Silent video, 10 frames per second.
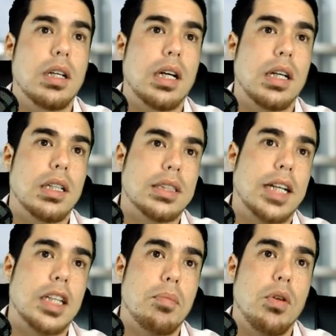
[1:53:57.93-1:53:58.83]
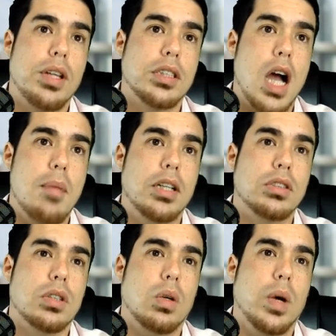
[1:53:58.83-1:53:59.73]
Let's catch up through these
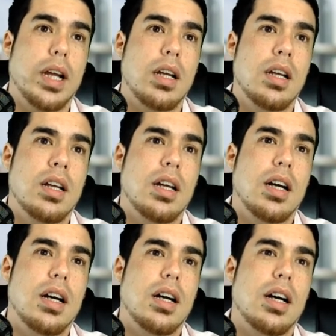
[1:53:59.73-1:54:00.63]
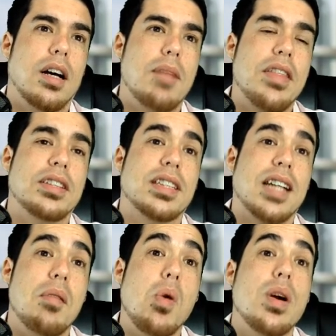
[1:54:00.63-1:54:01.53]
comments real quick. Matthew says,
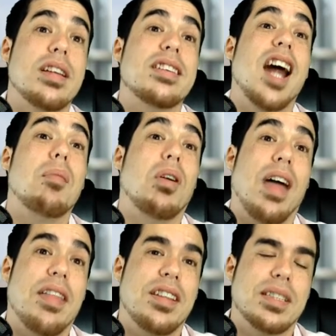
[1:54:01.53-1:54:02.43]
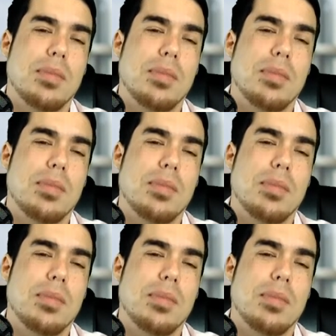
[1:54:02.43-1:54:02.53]
I'm going to double that this